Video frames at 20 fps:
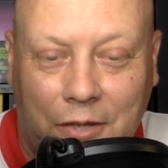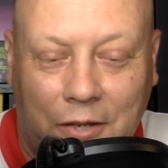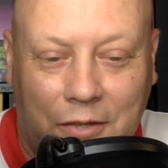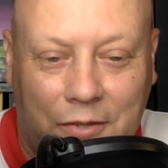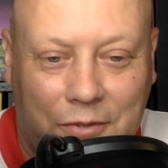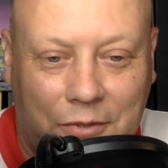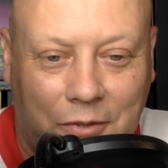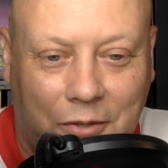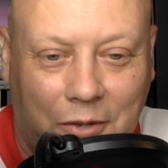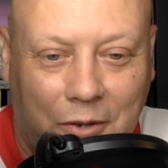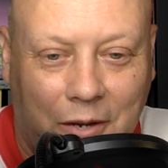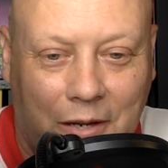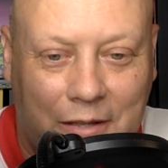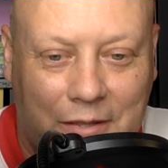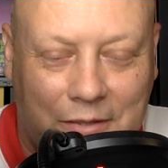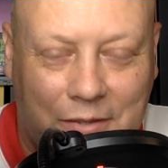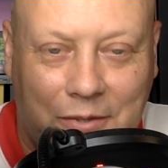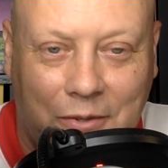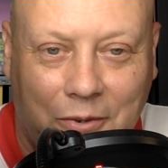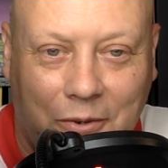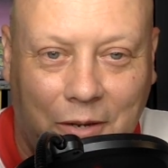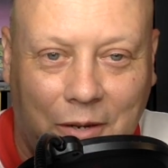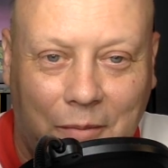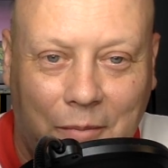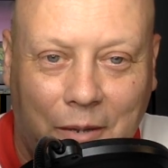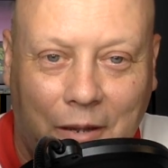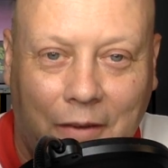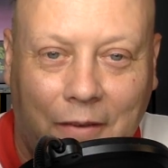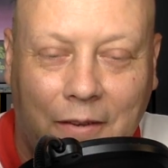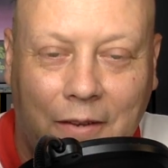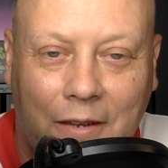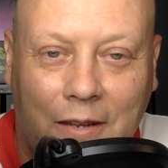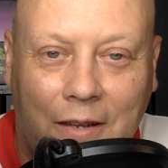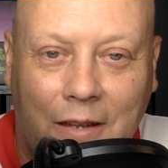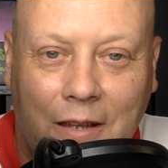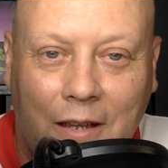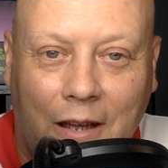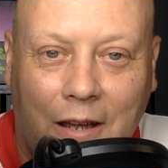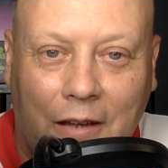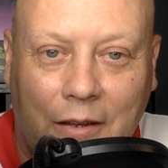also a great story about
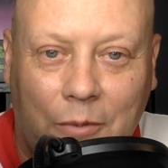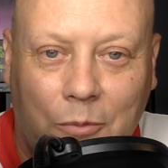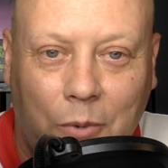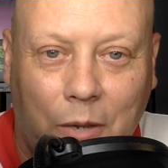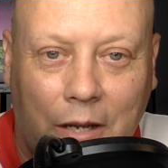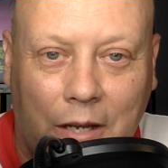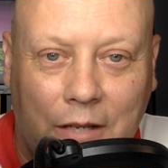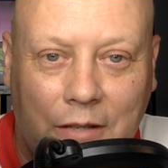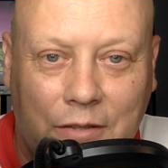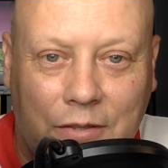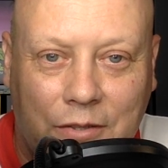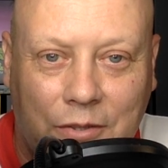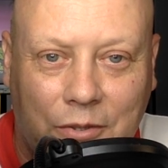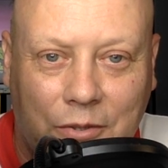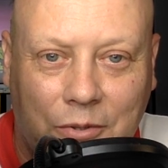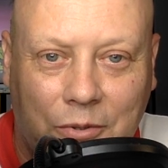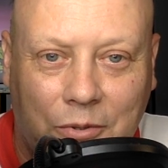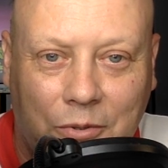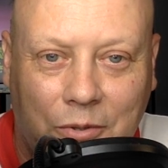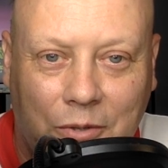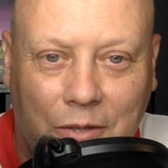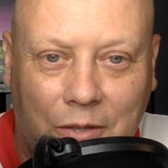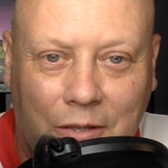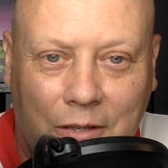how he went into